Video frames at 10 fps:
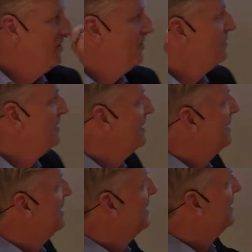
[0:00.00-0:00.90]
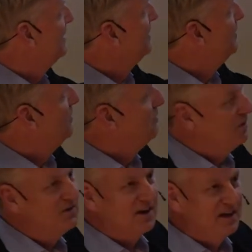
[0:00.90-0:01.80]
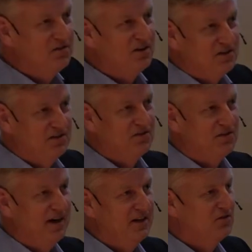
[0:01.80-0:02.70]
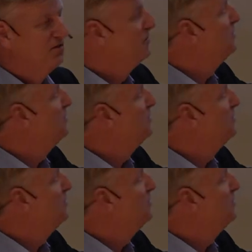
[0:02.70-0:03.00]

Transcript: So uh, what the research is trying to